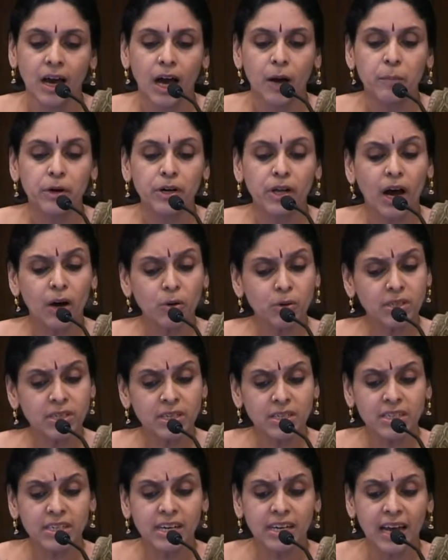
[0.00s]
about how to
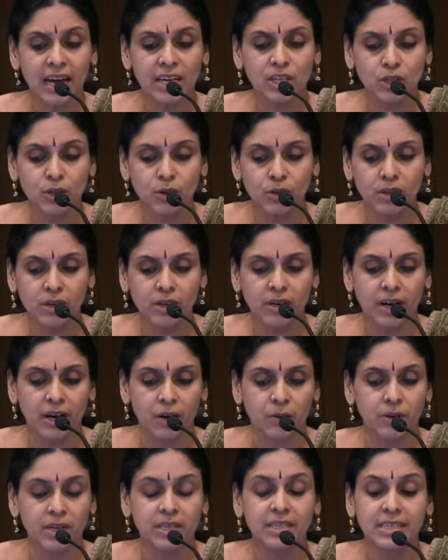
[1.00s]
sustain action on the
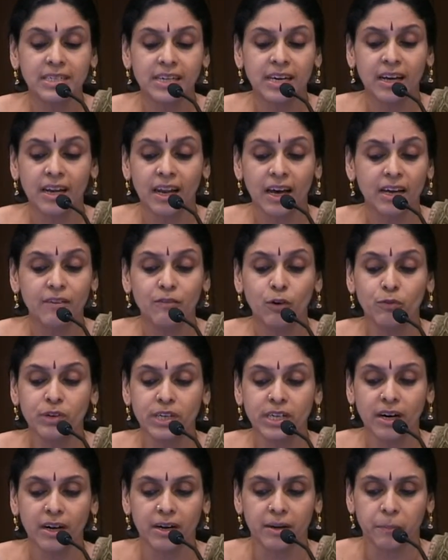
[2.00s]
ground and stay alive
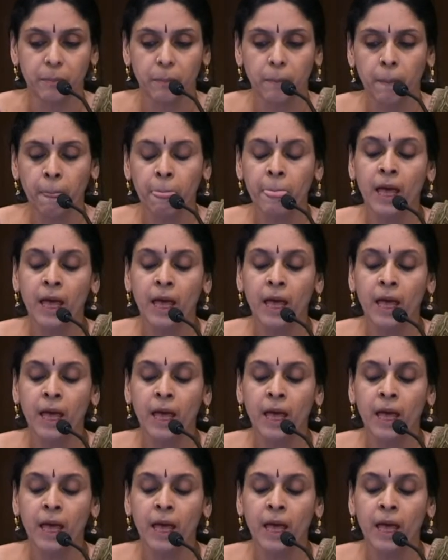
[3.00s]
over time.